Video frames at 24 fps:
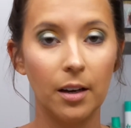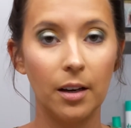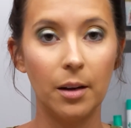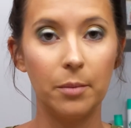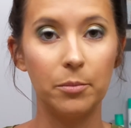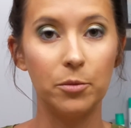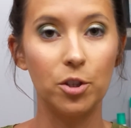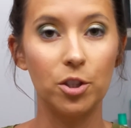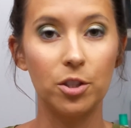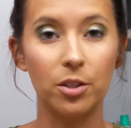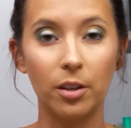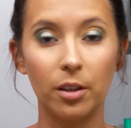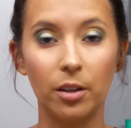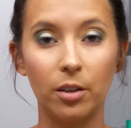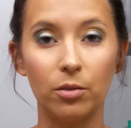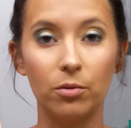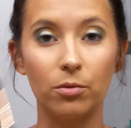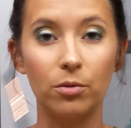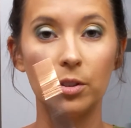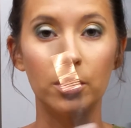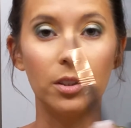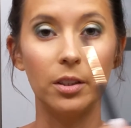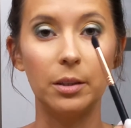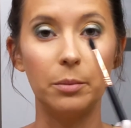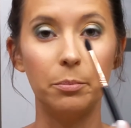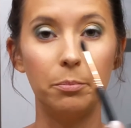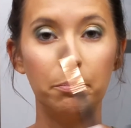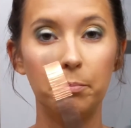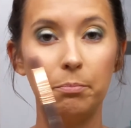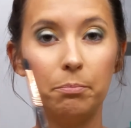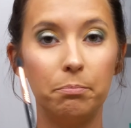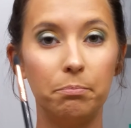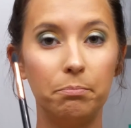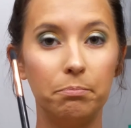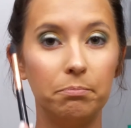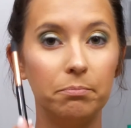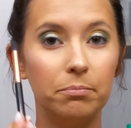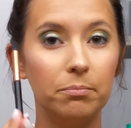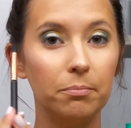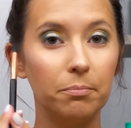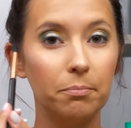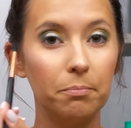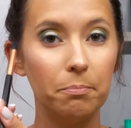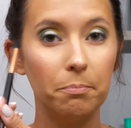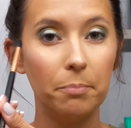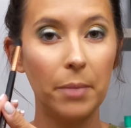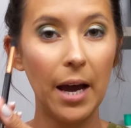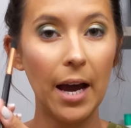And I'm just gonna really
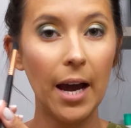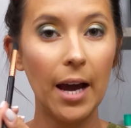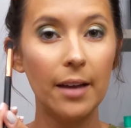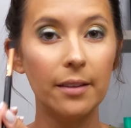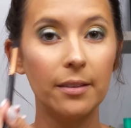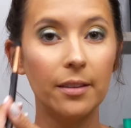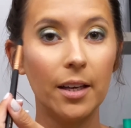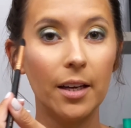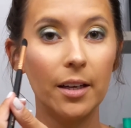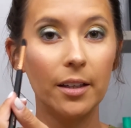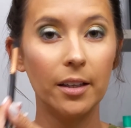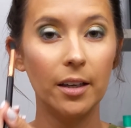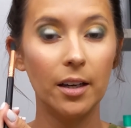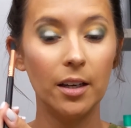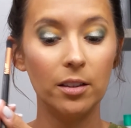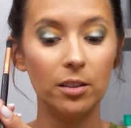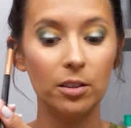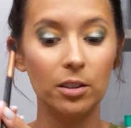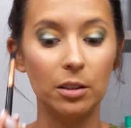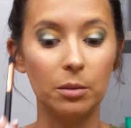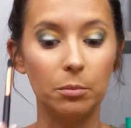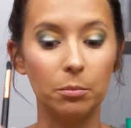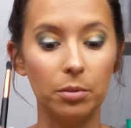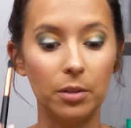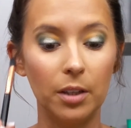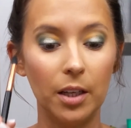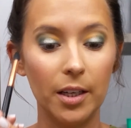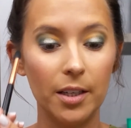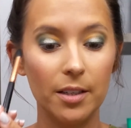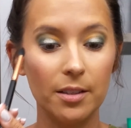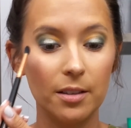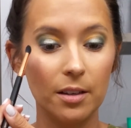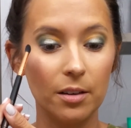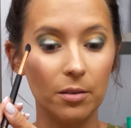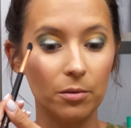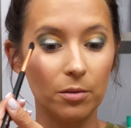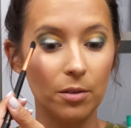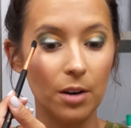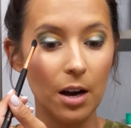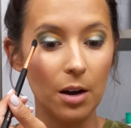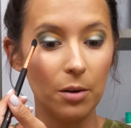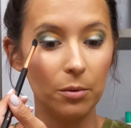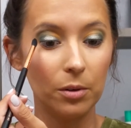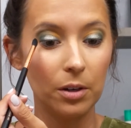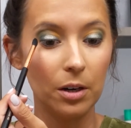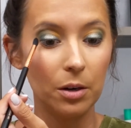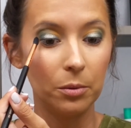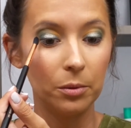pat that color and place it
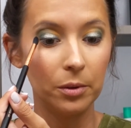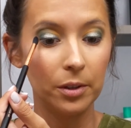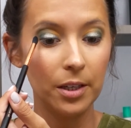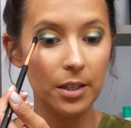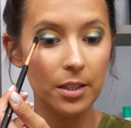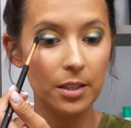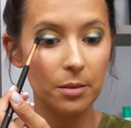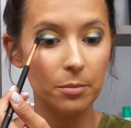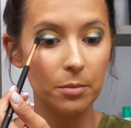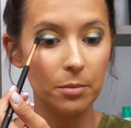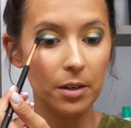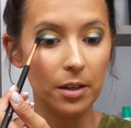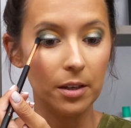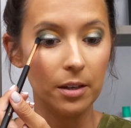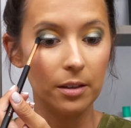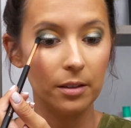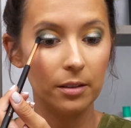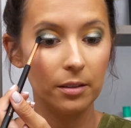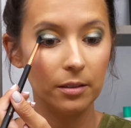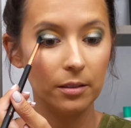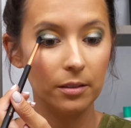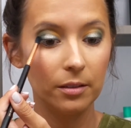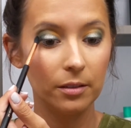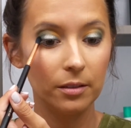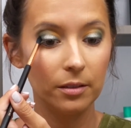right where I want it to be.